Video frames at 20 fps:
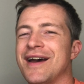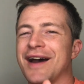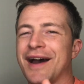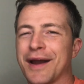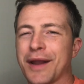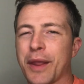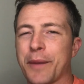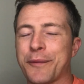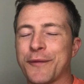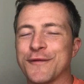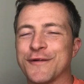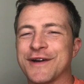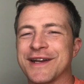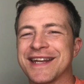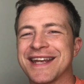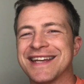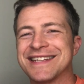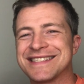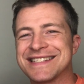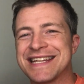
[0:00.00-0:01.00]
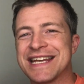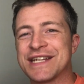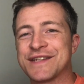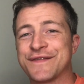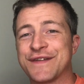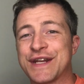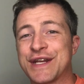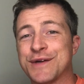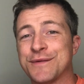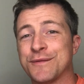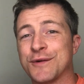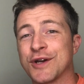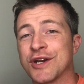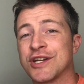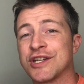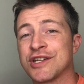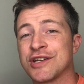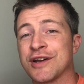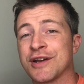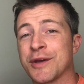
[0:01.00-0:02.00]
Hello everyone, in today's video we're
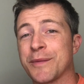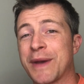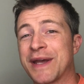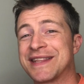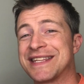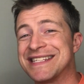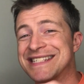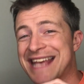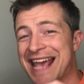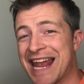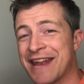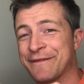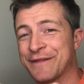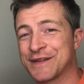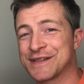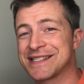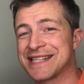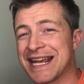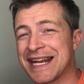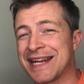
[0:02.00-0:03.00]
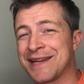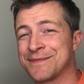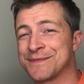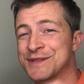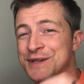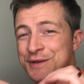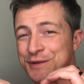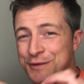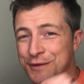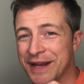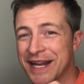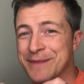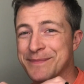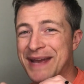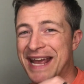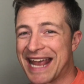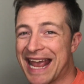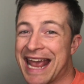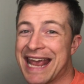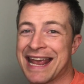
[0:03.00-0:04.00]
going to talk about these NFL stadiums created
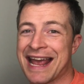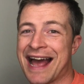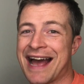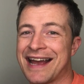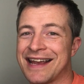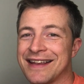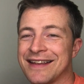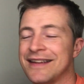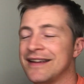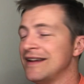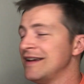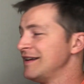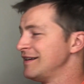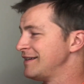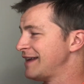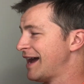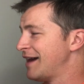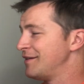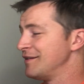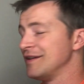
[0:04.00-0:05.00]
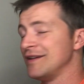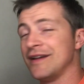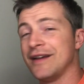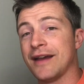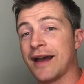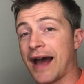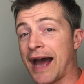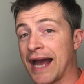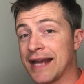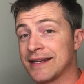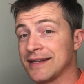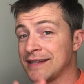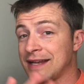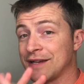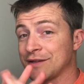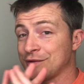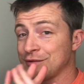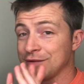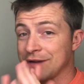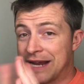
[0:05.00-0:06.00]
by AI. Now, I did
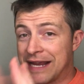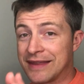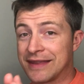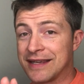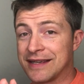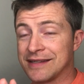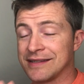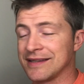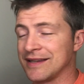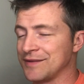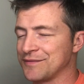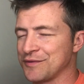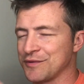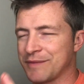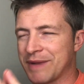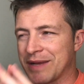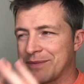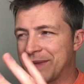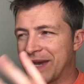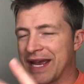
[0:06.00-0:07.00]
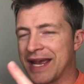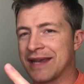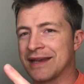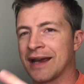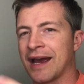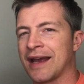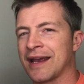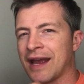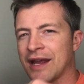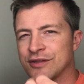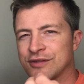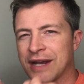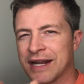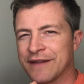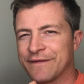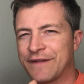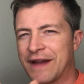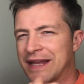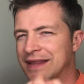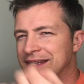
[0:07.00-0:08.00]
not create these were made by AI. I tried
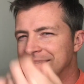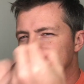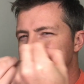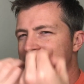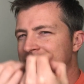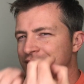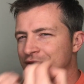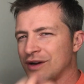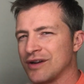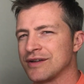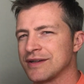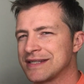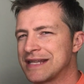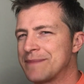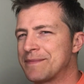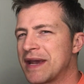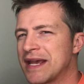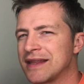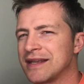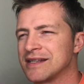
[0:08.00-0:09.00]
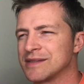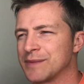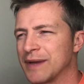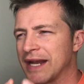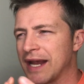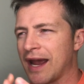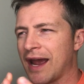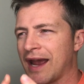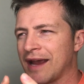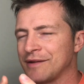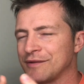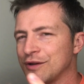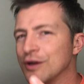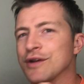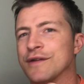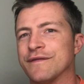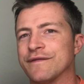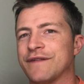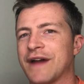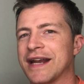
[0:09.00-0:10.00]
to find the exact artist that made these, but I
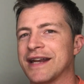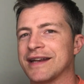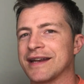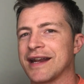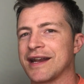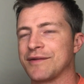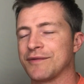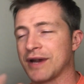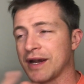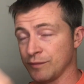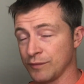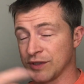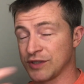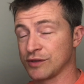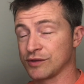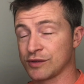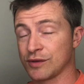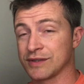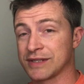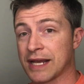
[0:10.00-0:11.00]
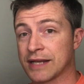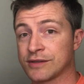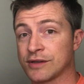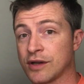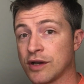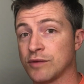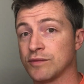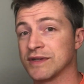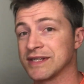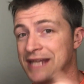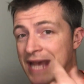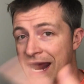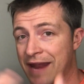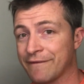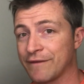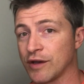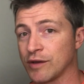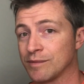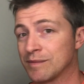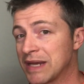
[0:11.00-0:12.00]
couldn't find it anywhere. The original source I saw was
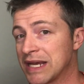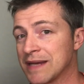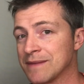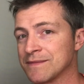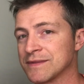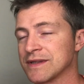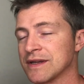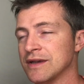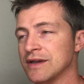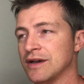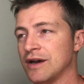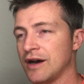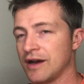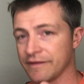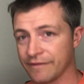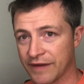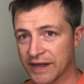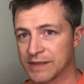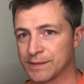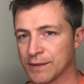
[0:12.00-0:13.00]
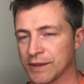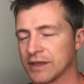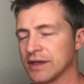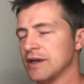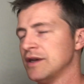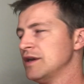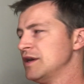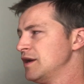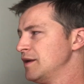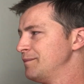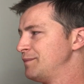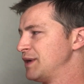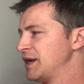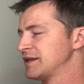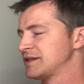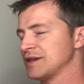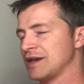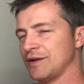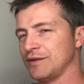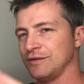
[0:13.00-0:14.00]
NFL memes on Facebook,
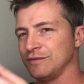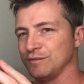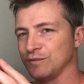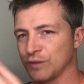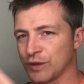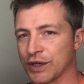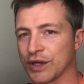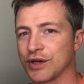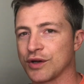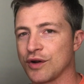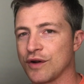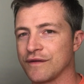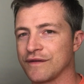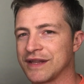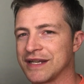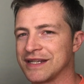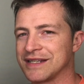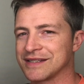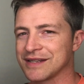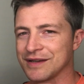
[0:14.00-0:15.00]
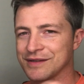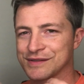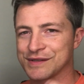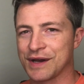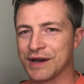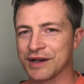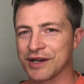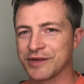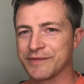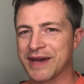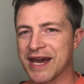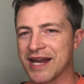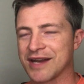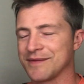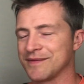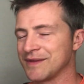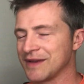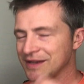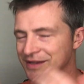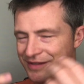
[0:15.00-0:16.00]
but we're going to go over these, talking about
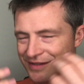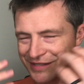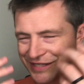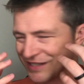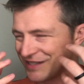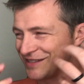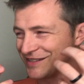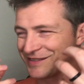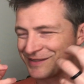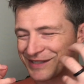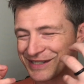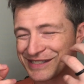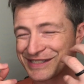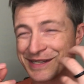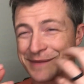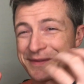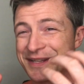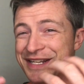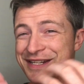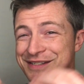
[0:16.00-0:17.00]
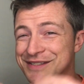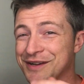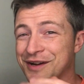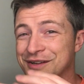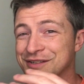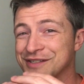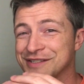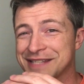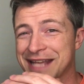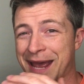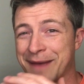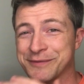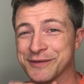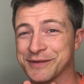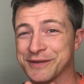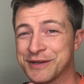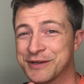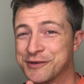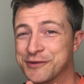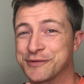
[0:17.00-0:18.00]
them, because some of these are just
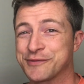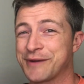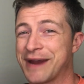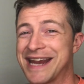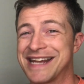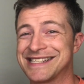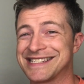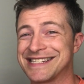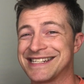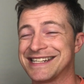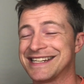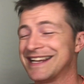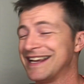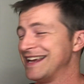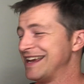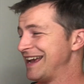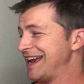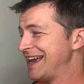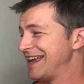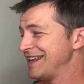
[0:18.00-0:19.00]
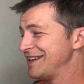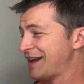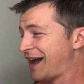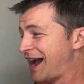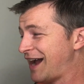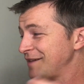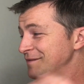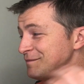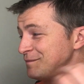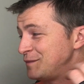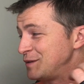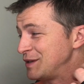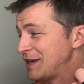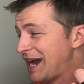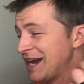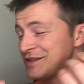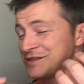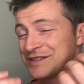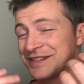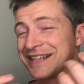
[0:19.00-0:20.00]
absolutely crazy, and I would
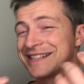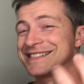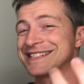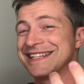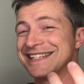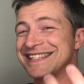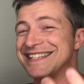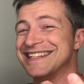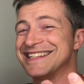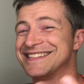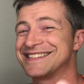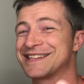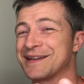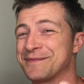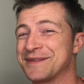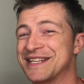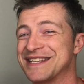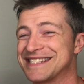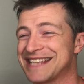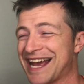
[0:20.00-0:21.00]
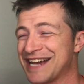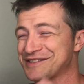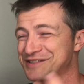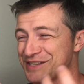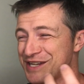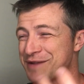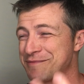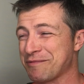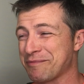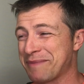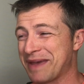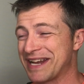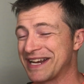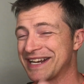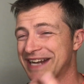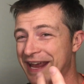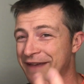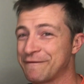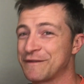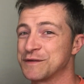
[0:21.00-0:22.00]
actually like to see some of these actually
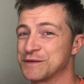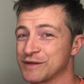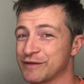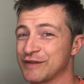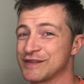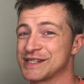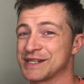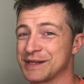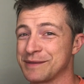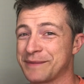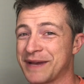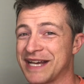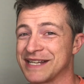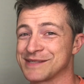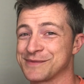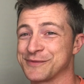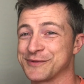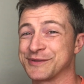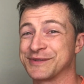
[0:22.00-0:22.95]
implemented if it was physically possible.